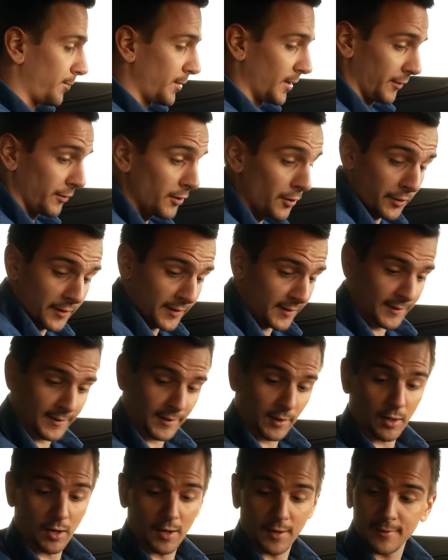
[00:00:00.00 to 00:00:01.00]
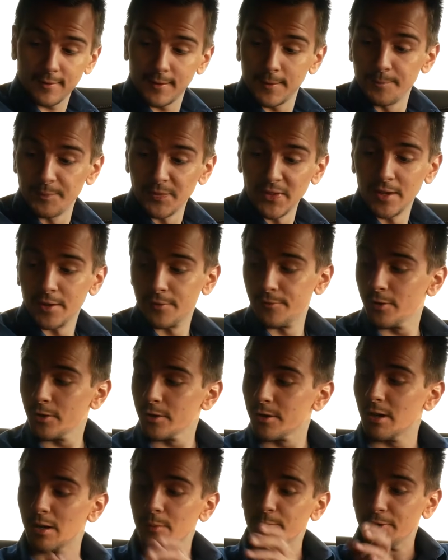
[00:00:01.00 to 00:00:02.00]
build. No, this is honestly very
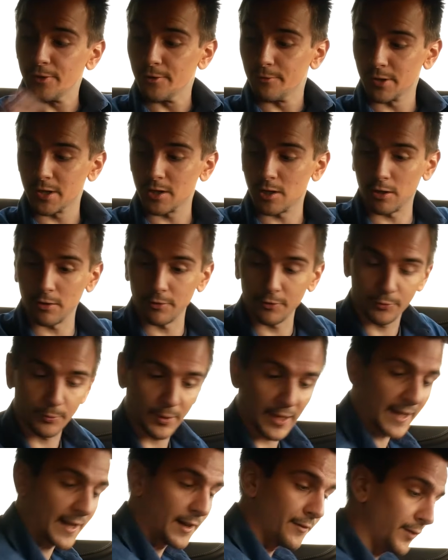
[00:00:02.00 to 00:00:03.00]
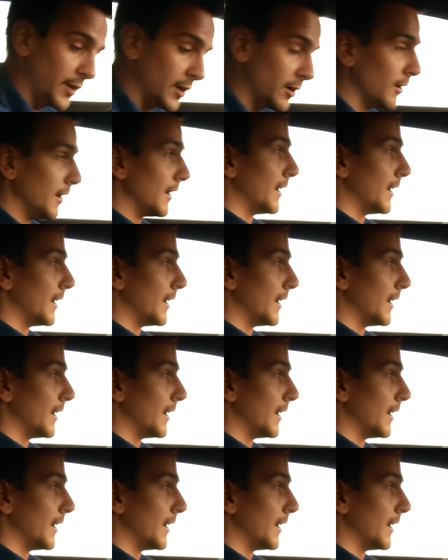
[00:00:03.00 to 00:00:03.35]
comfy. The Recaros we have here,